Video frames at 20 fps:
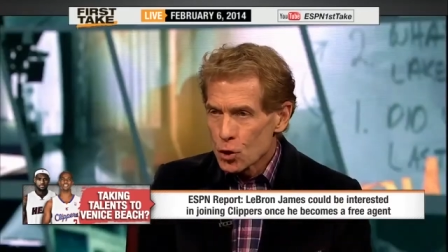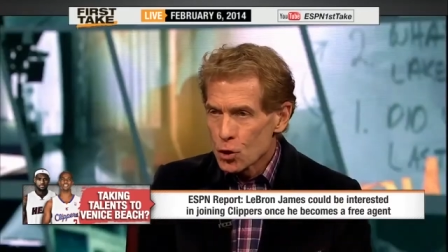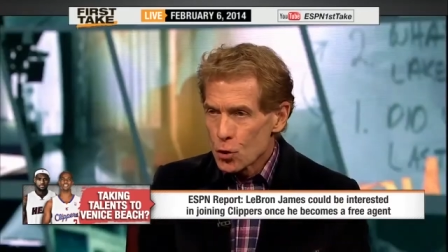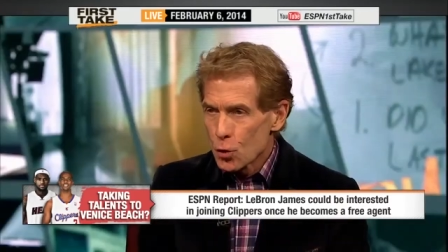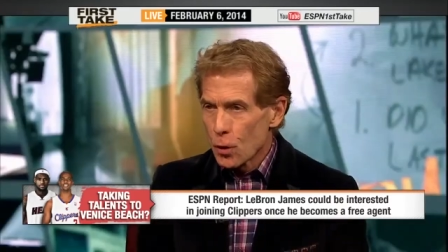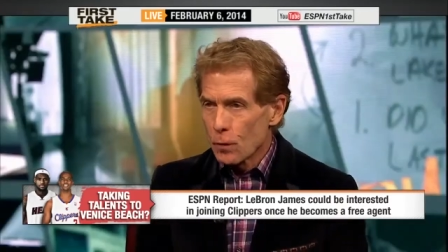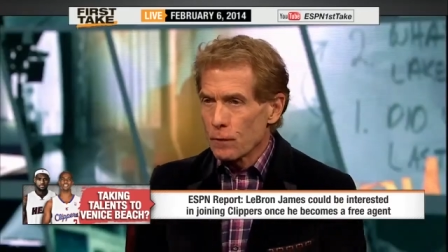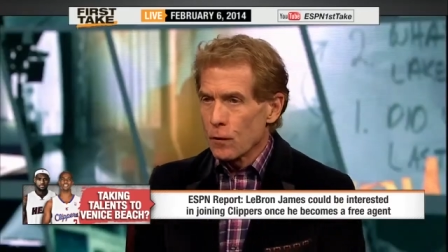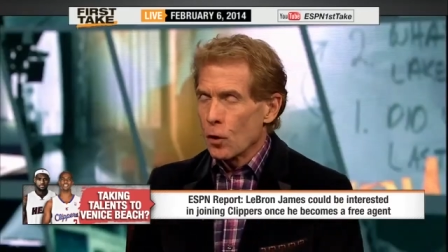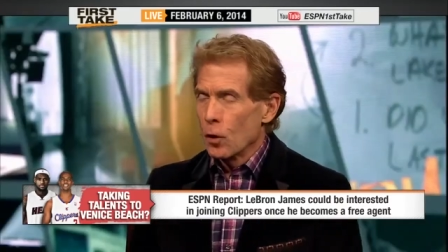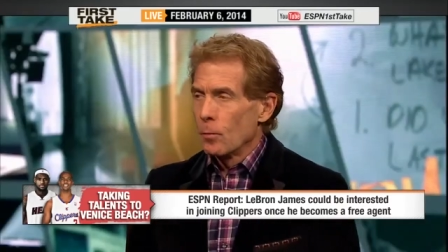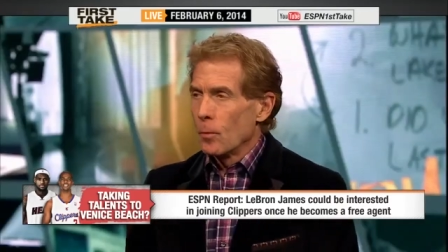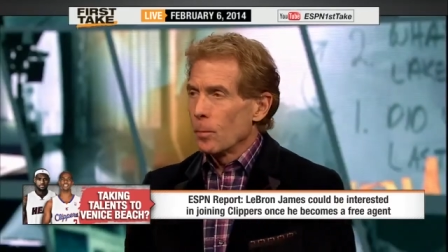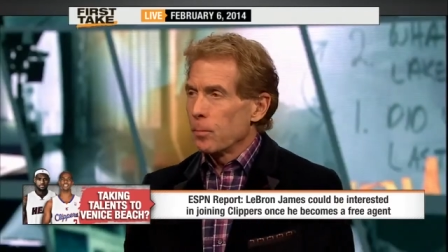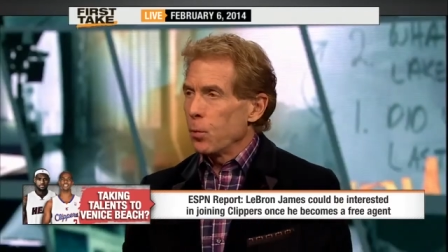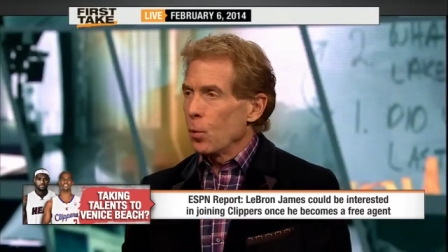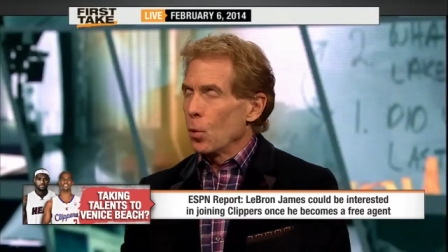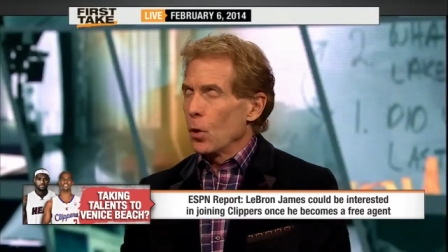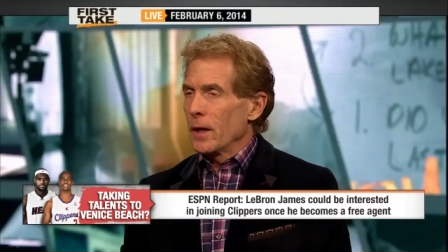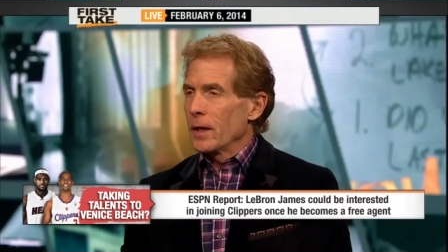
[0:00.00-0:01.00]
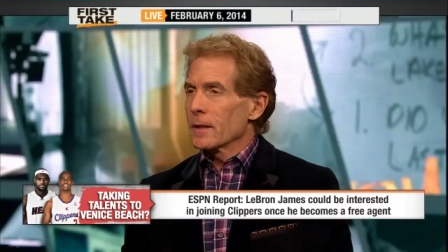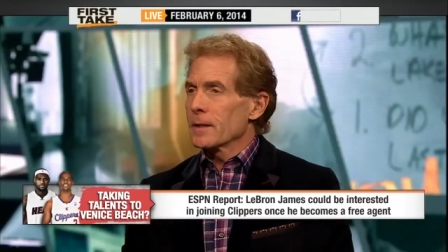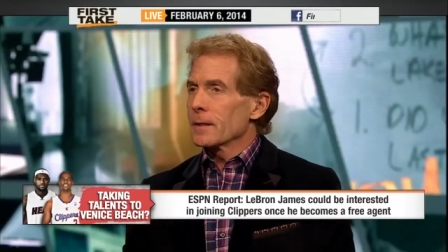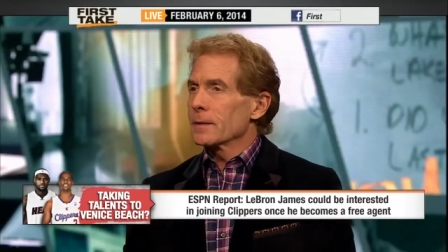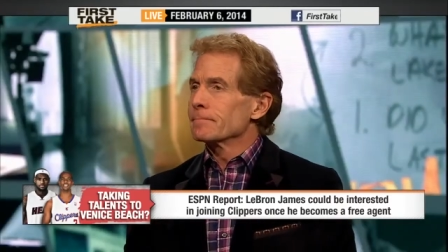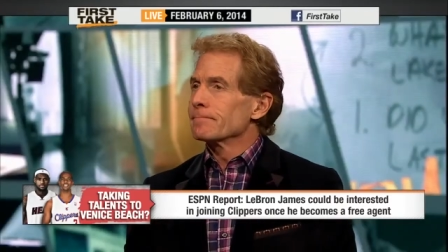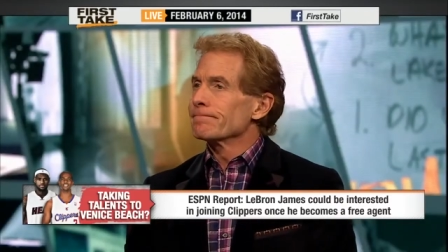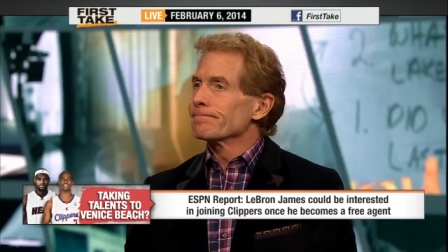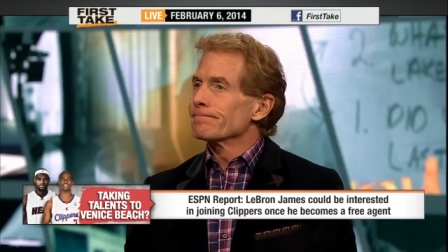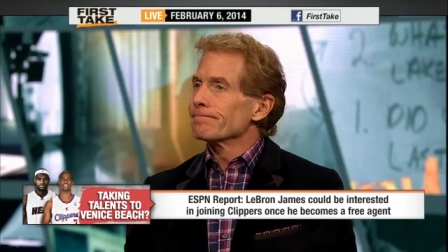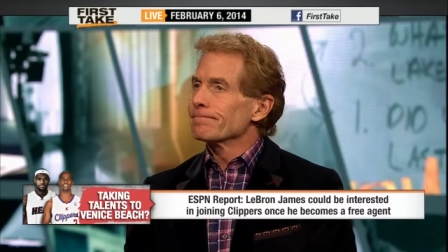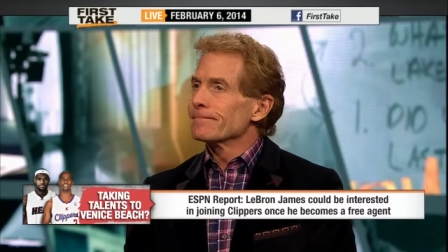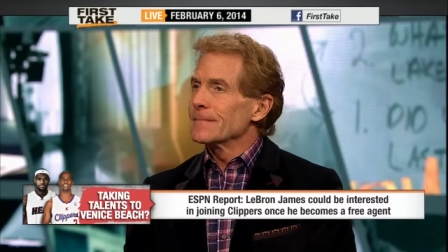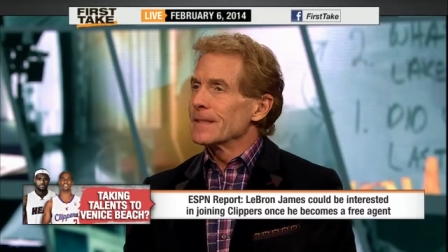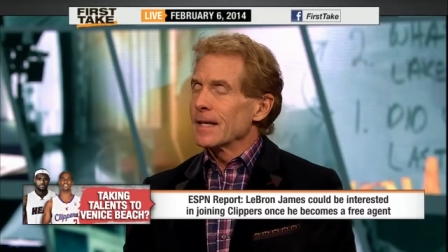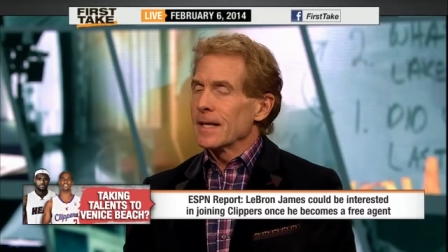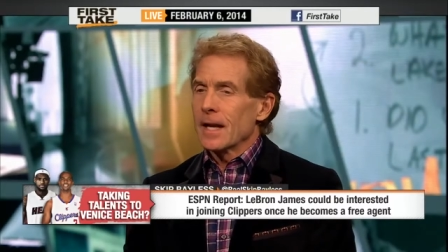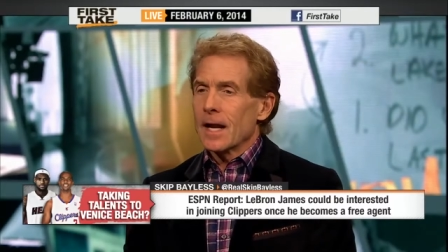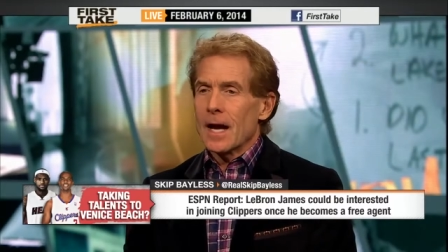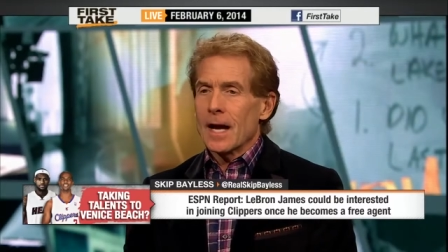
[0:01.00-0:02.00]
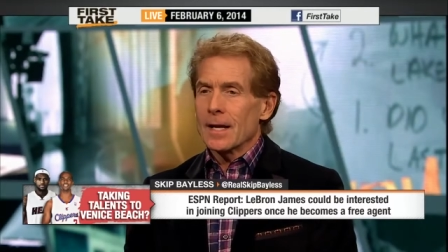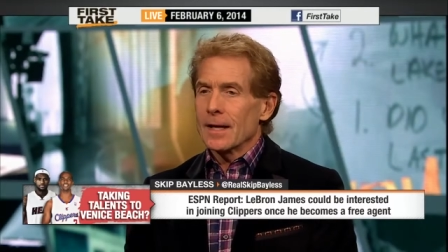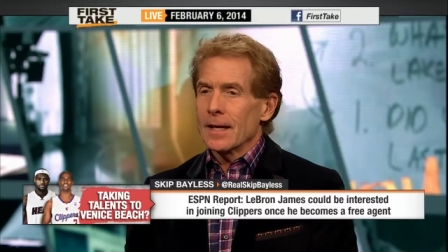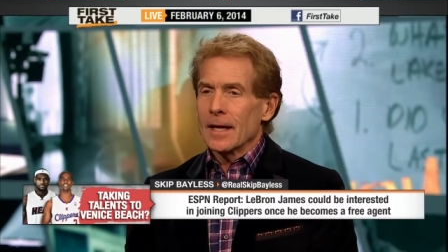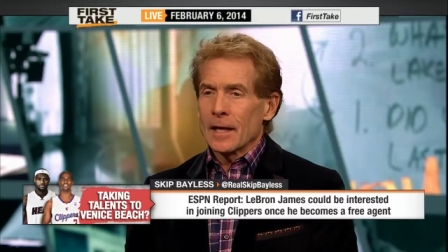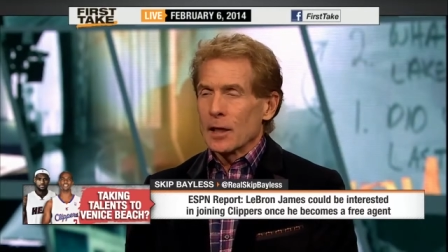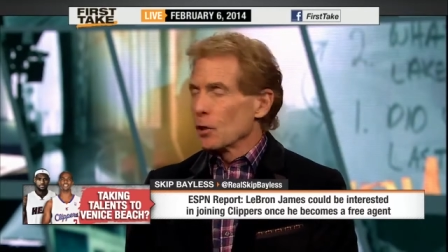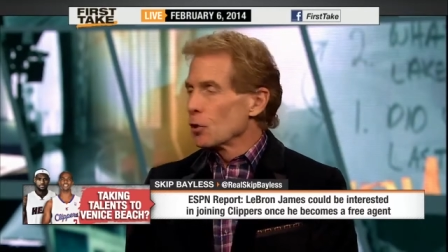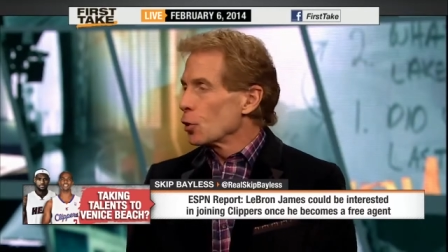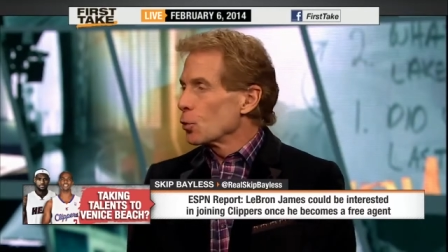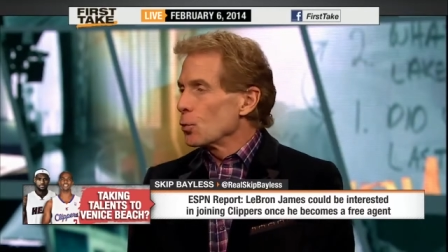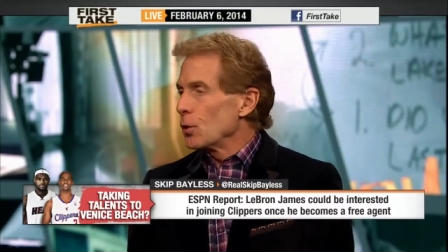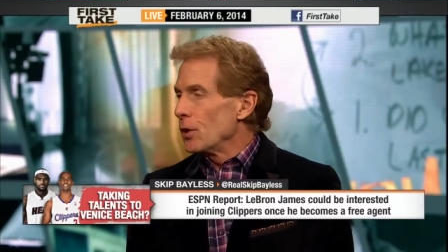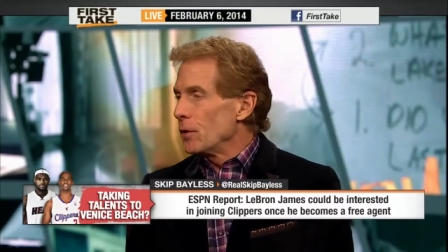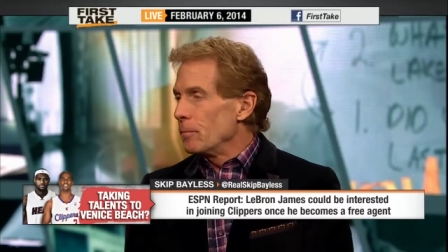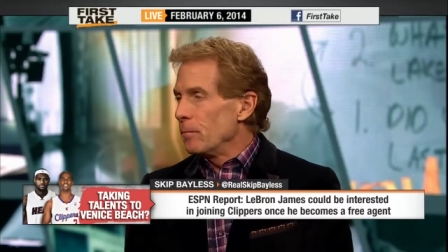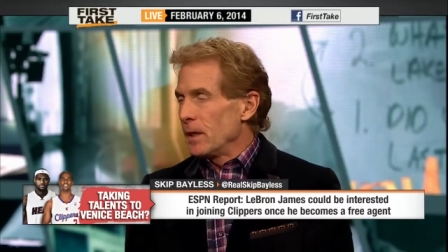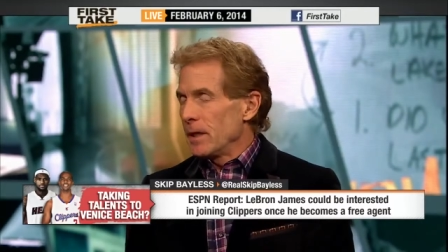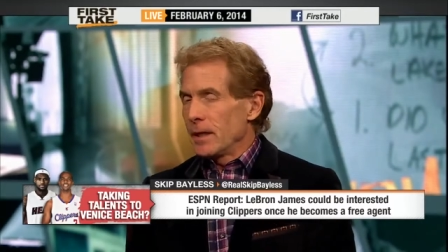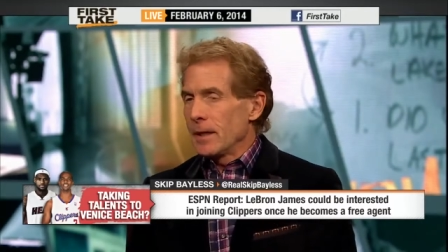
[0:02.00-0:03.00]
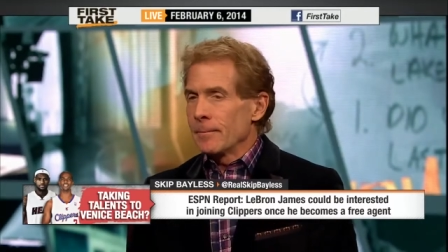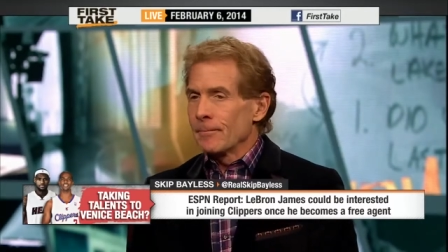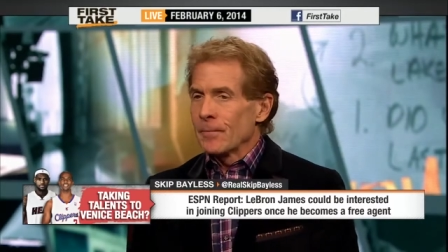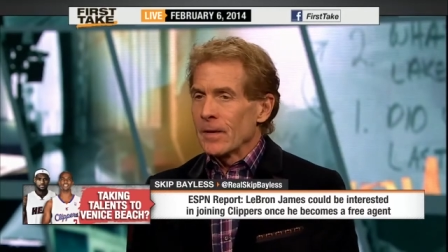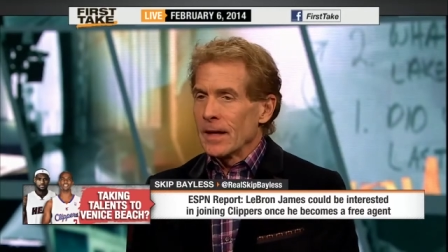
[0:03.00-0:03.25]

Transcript: drove home a point that had eluded me,